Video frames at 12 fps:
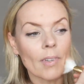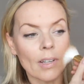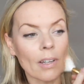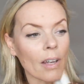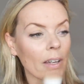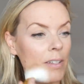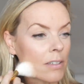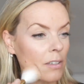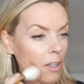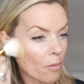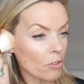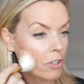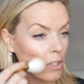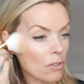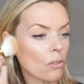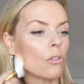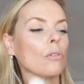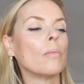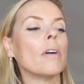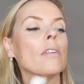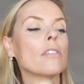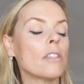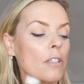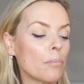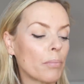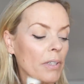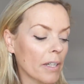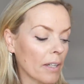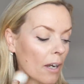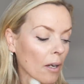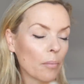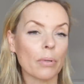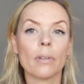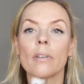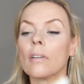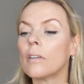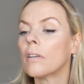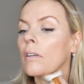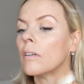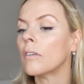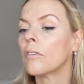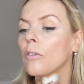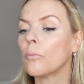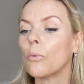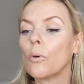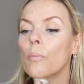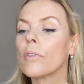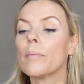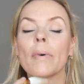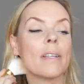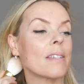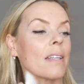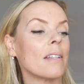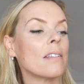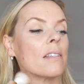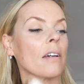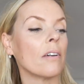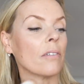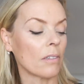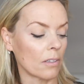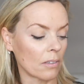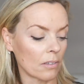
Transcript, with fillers: light. So I'm just almost just bringing up the warmth in my skin tone